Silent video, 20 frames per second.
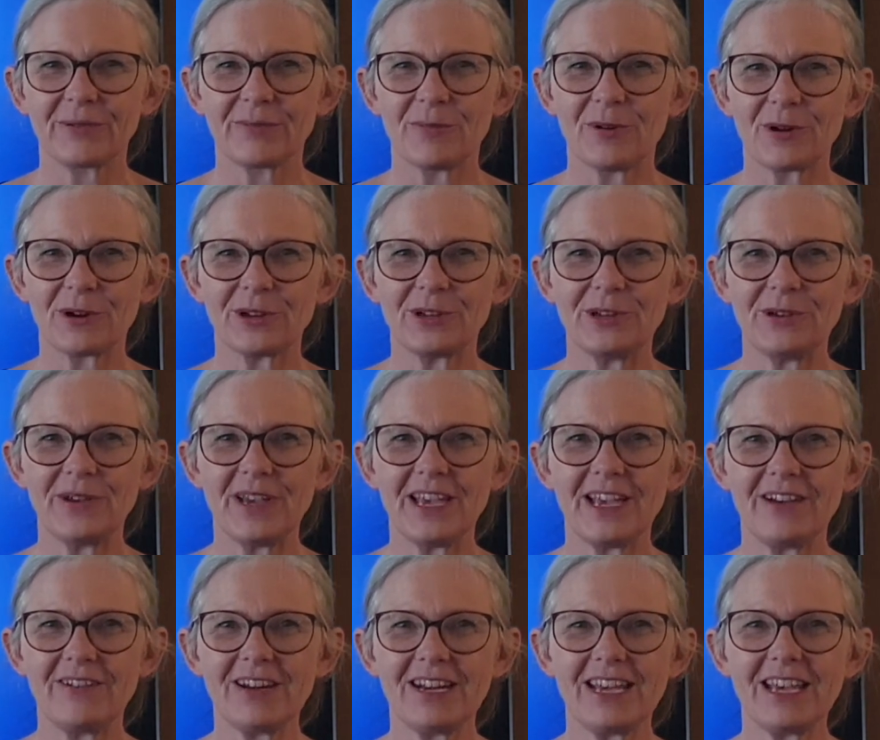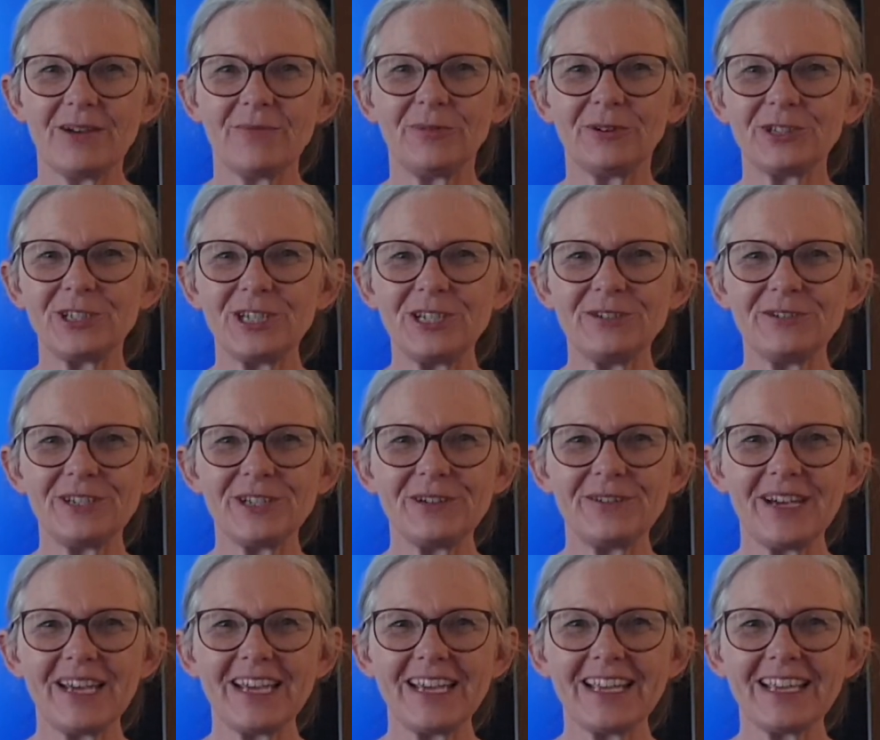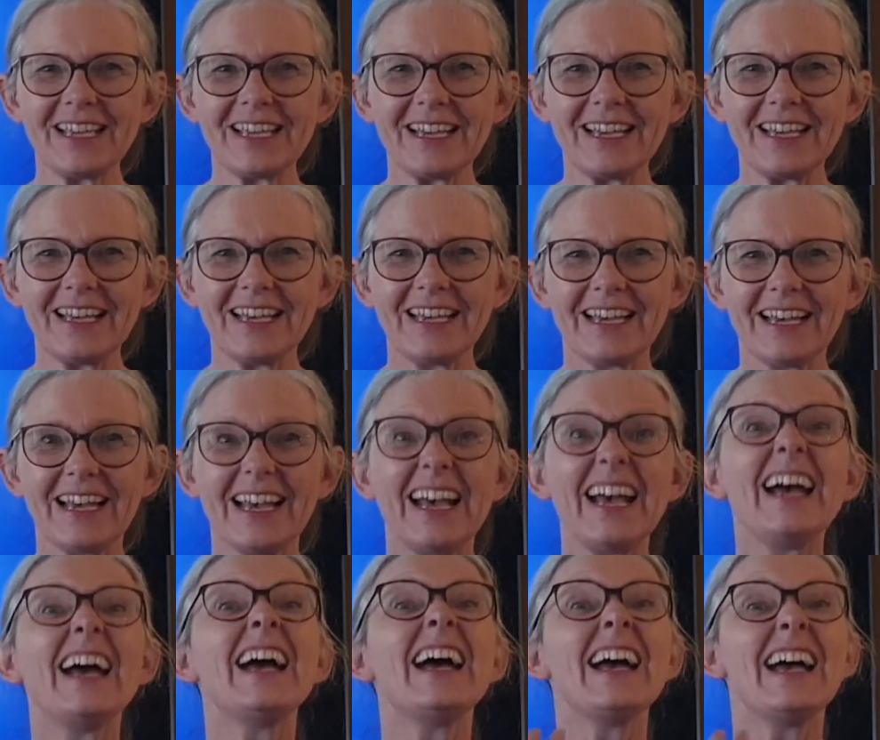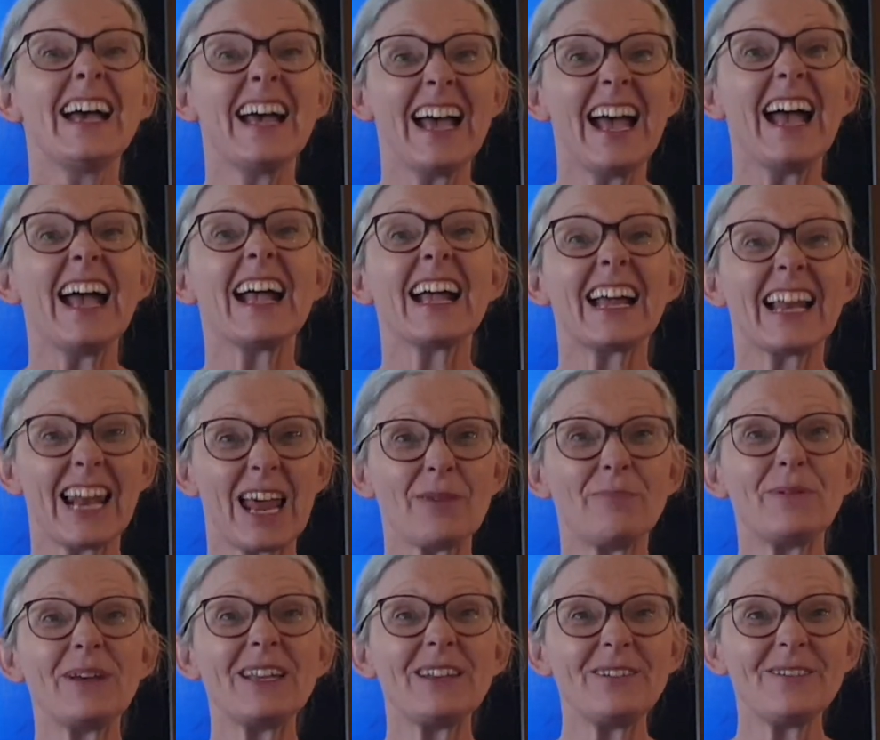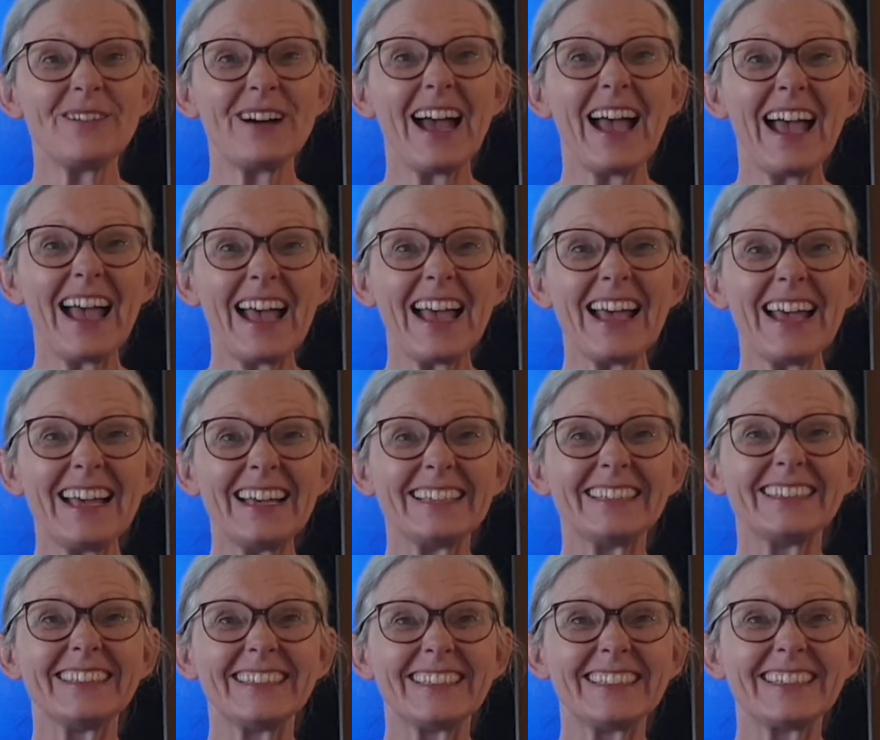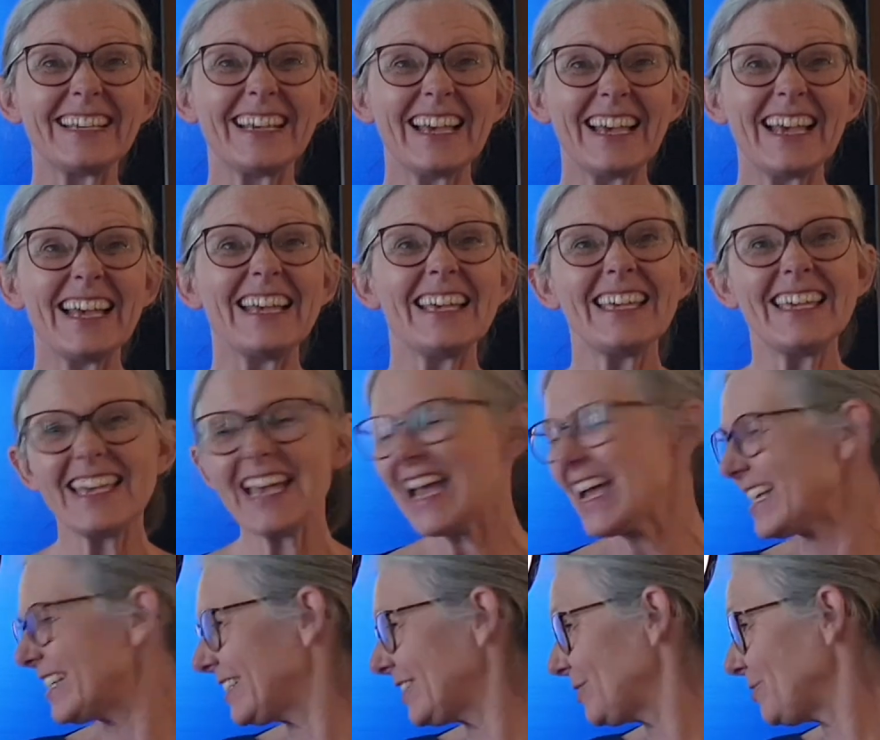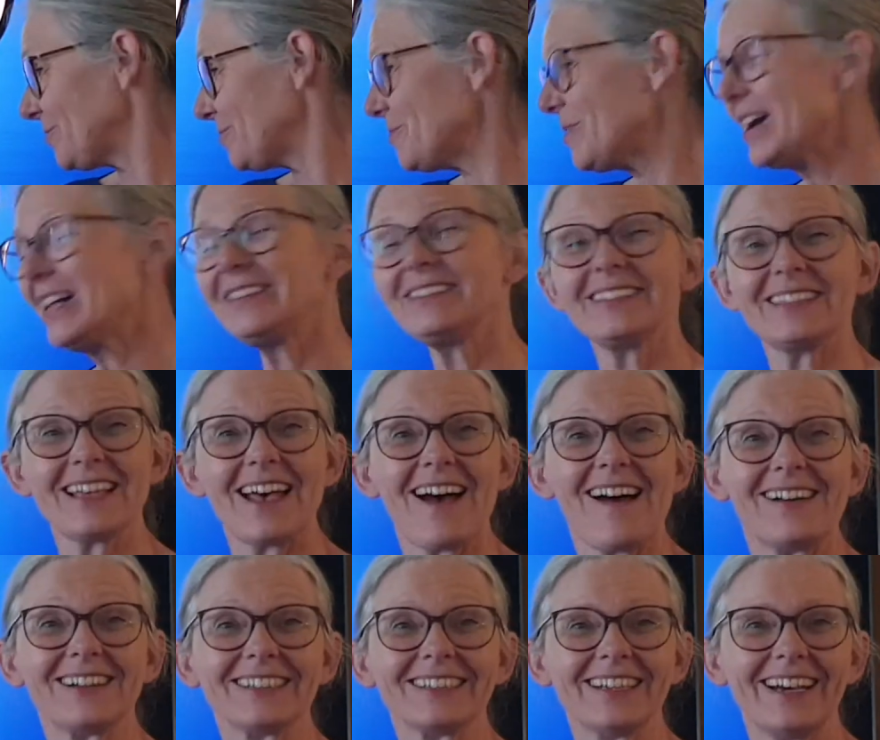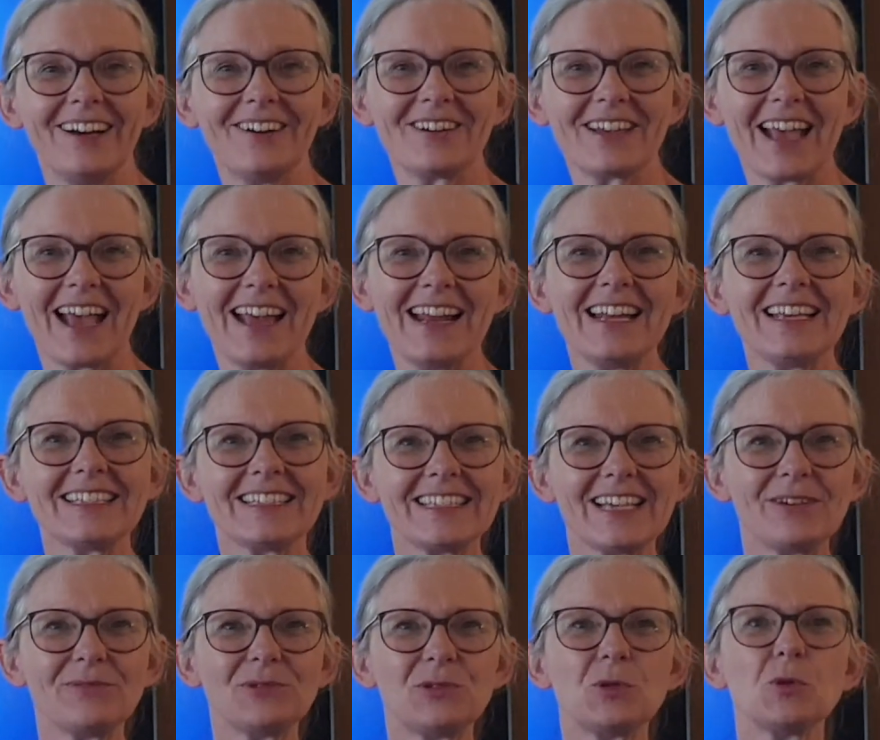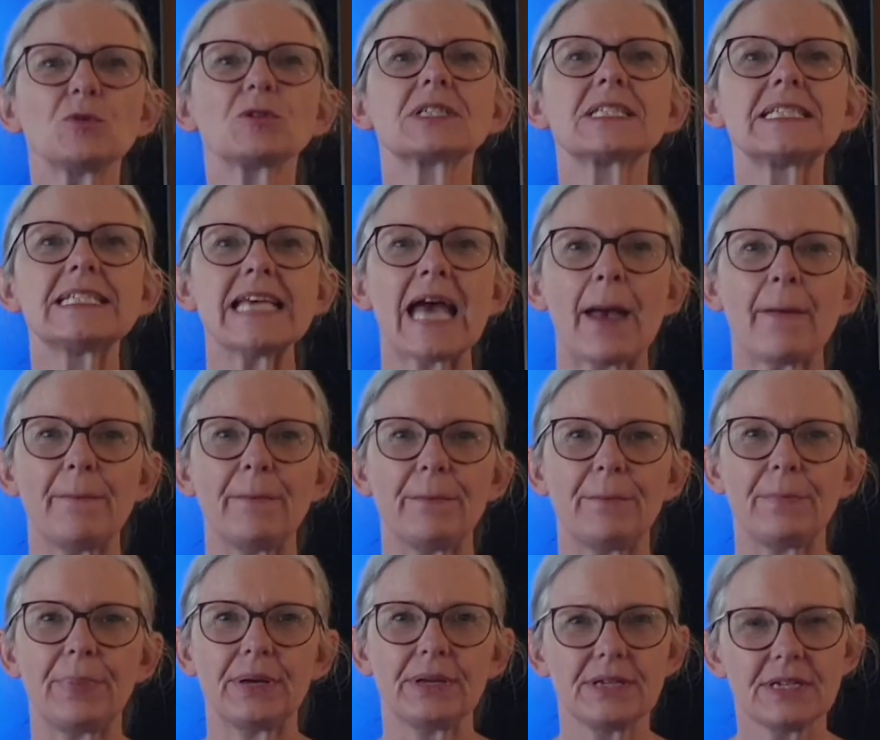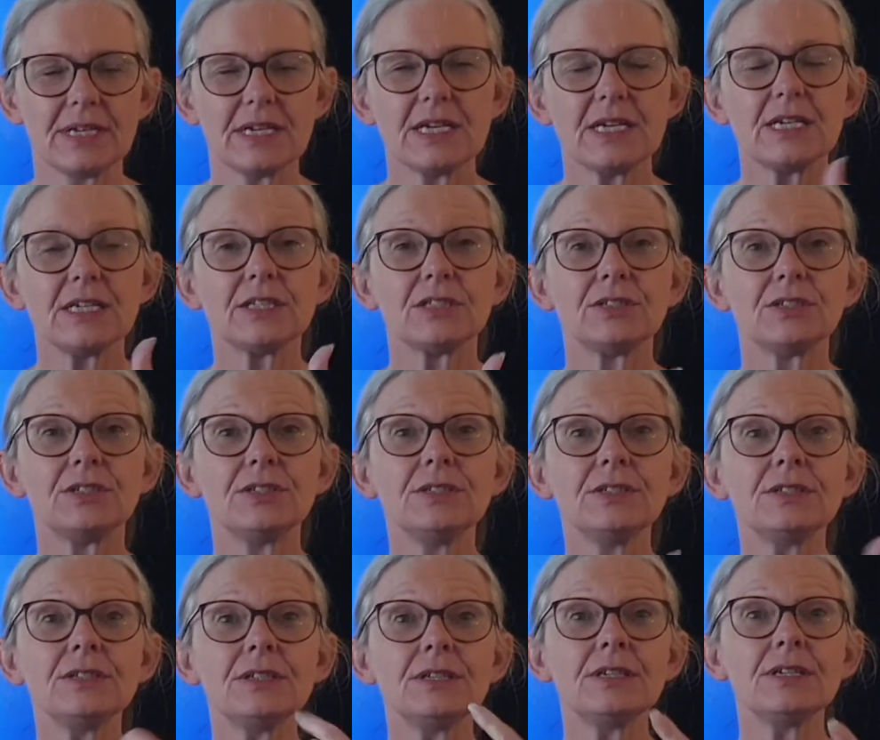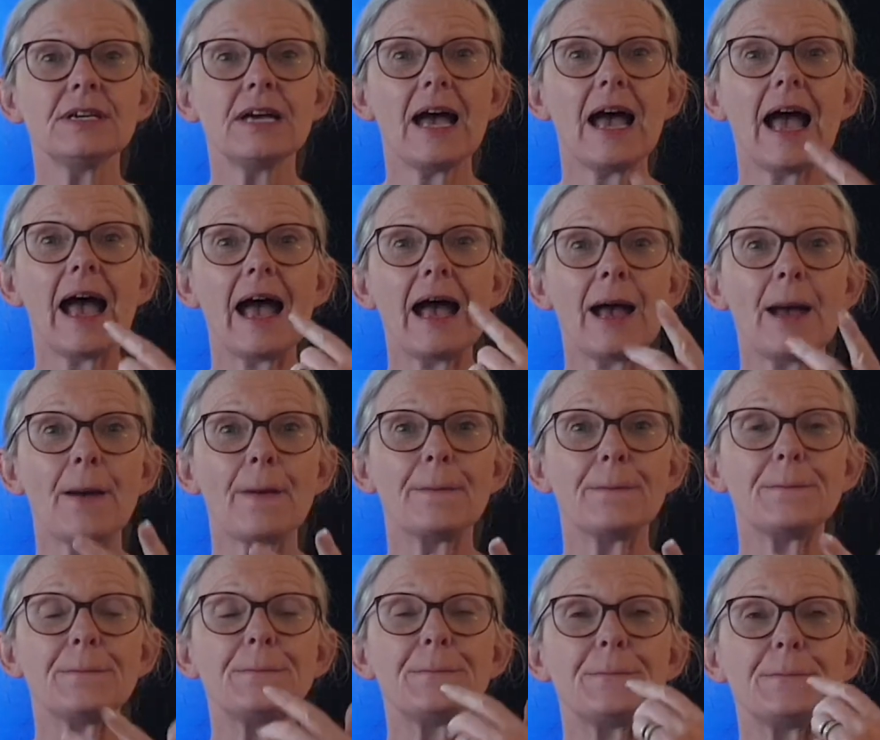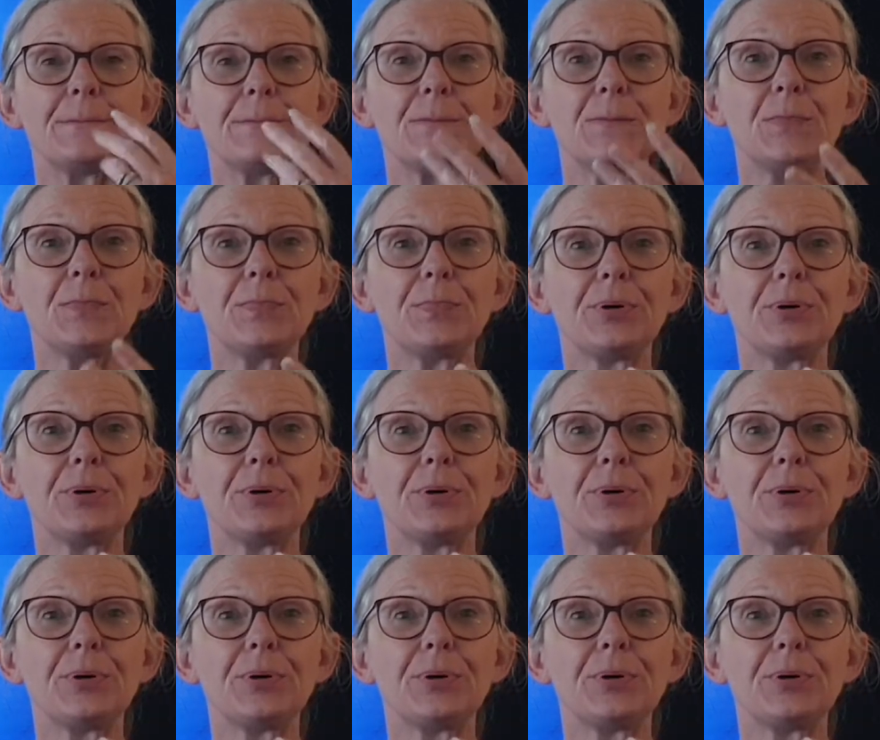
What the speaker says: What can you hear in it? What are you doing? Clapping your hands. Yes, well done. Okay, let's sound talk damp. D-a-m-p.